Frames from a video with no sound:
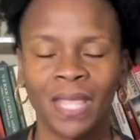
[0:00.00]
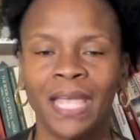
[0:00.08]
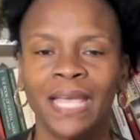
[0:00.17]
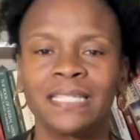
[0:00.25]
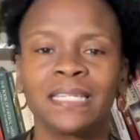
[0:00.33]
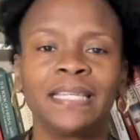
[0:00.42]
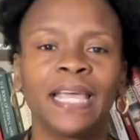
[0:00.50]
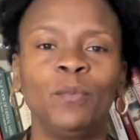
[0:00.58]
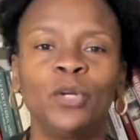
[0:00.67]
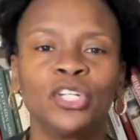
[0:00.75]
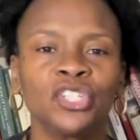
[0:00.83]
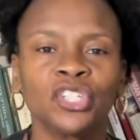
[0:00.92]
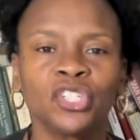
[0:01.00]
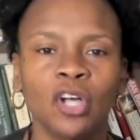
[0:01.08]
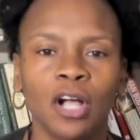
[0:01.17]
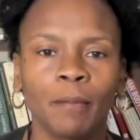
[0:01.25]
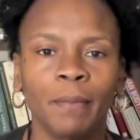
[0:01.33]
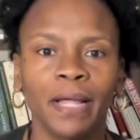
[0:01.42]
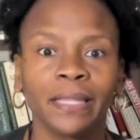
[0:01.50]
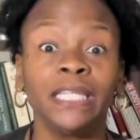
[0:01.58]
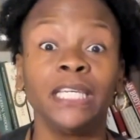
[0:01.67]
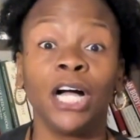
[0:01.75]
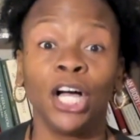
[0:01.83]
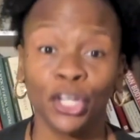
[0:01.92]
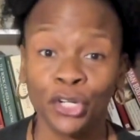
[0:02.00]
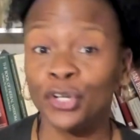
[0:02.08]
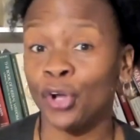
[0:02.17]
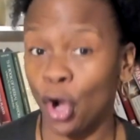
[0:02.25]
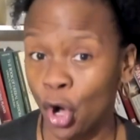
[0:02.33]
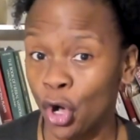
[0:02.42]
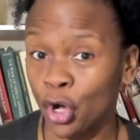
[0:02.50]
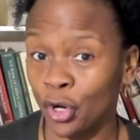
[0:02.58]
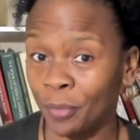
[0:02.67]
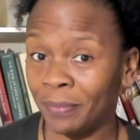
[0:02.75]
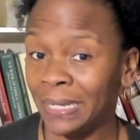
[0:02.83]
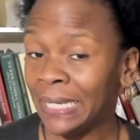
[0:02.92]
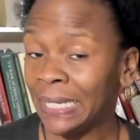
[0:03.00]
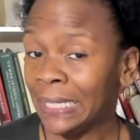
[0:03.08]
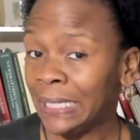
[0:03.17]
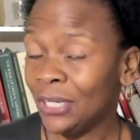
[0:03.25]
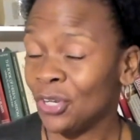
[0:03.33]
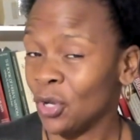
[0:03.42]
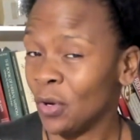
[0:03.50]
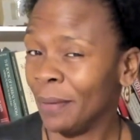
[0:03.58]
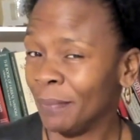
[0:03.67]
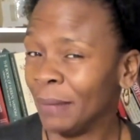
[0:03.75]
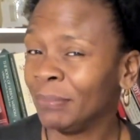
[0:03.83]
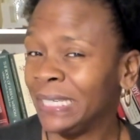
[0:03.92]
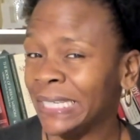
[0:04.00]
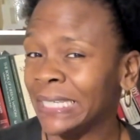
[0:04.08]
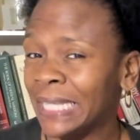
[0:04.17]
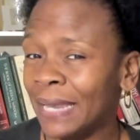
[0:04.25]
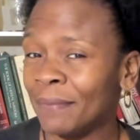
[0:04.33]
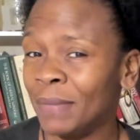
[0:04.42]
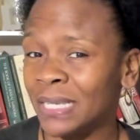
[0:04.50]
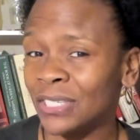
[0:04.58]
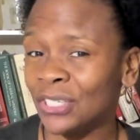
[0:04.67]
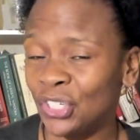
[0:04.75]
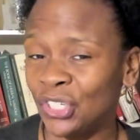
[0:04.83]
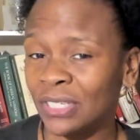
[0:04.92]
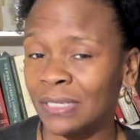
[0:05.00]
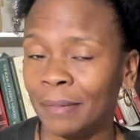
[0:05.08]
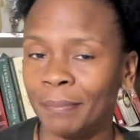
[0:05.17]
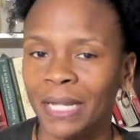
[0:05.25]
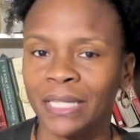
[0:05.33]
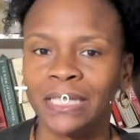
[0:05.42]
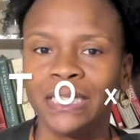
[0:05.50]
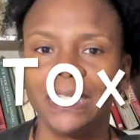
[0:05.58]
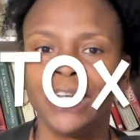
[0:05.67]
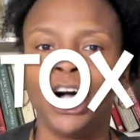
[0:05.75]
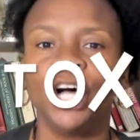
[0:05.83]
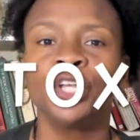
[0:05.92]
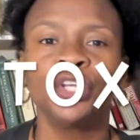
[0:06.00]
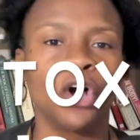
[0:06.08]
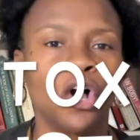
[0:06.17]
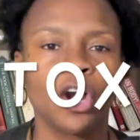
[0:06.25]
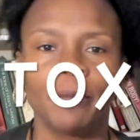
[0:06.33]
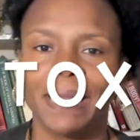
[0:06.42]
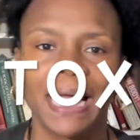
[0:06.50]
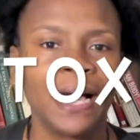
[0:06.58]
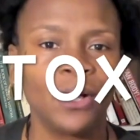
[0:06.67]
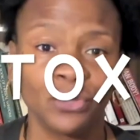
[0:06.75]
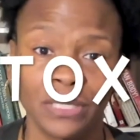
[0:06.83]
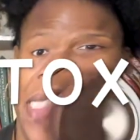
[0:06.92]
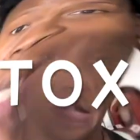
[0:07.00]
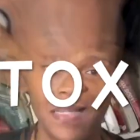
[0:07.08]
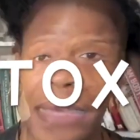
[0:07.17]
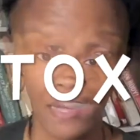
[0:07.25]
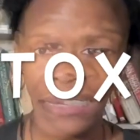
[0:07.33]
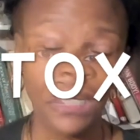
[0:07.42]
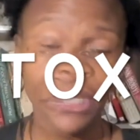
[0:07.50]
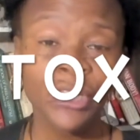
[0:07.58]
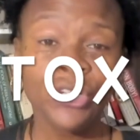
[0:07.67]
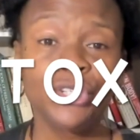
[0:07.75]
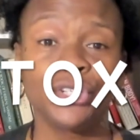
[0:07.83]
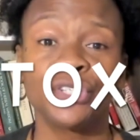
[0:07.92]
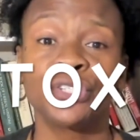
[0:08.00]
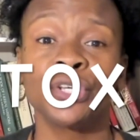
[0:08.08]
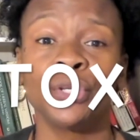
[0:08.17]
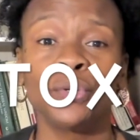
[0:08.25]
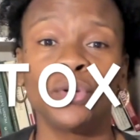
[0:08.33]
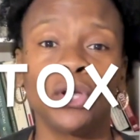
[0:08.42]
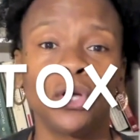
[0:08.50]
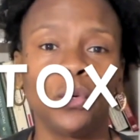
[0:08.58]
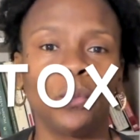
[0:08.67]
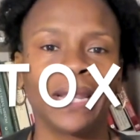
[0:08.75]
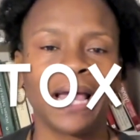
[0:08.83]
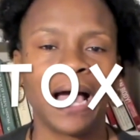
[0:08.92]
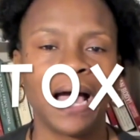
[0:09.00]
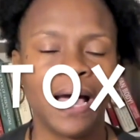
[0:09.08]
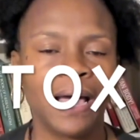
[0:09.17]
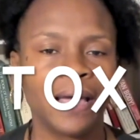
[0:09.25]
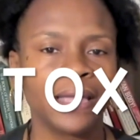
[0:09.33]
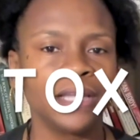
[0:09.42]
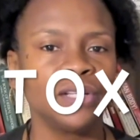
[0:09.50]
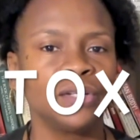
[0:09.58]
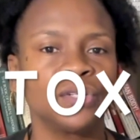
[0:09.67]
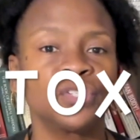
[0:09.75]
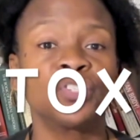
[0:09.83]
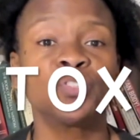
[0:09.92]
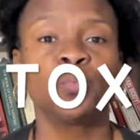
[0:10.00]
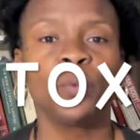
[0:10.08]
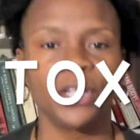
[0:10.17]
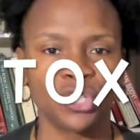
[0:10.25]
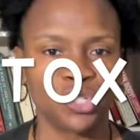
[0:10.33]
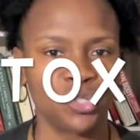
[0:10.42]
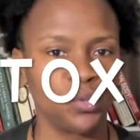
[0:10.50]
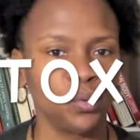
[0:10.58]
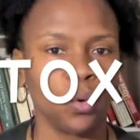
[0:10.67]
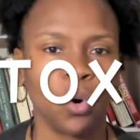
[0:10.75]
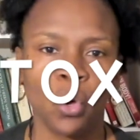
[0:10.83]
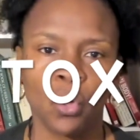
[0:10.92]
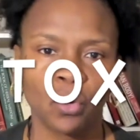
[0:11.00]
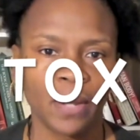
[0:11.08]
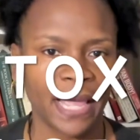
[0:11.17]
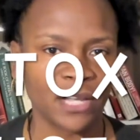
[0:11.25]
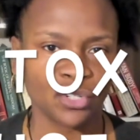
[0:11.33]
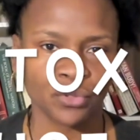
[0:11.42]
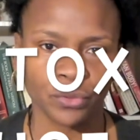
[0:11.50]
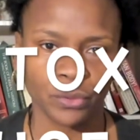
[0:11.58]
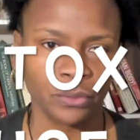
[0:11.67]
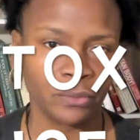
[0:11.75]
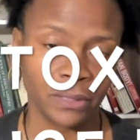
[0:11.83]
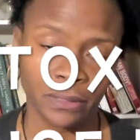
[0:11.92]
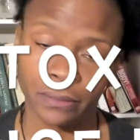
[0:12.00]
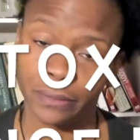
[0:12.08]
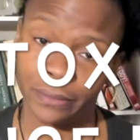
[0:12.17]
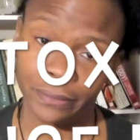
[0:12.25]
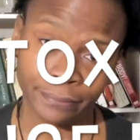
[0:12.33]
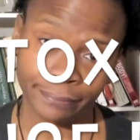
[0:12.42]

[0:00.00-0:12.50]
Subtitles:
Today we're going to just talk about the underarm. You know, I'm getting a lot of messages about the underarm and how to detox it. Just so you know, when I switched to all natural, look,